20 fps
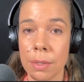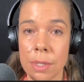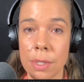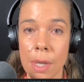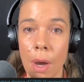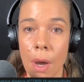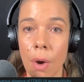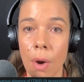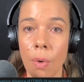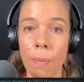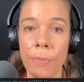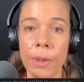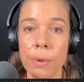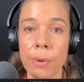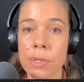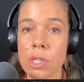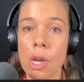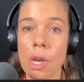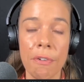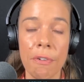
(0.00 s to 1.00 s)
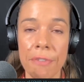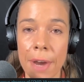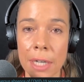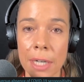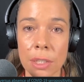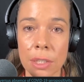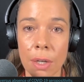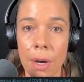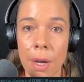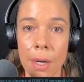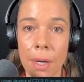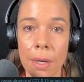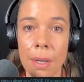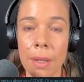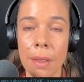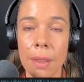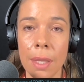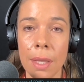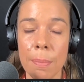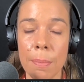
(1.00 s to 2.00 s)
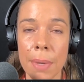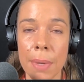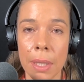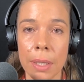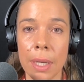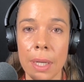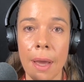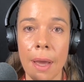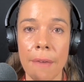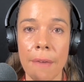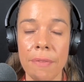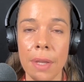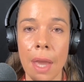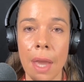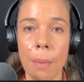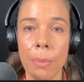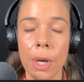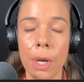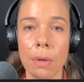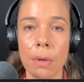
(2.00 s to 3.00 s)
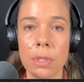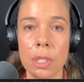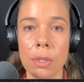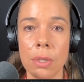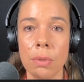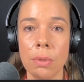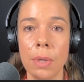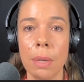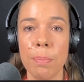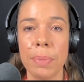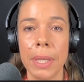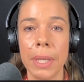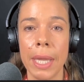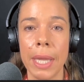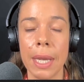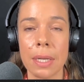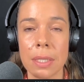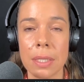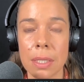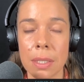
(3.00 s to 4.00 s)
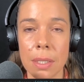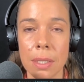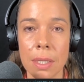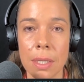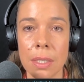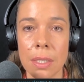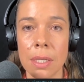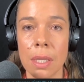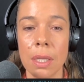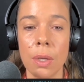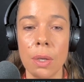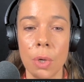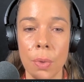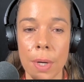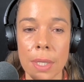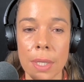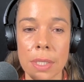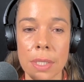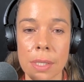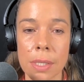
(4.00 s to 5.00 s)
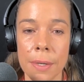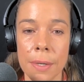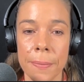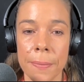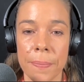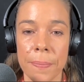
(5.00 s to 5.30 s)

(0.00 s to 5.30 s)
So there was no effect on the ability of the embryo to implant into the uterus.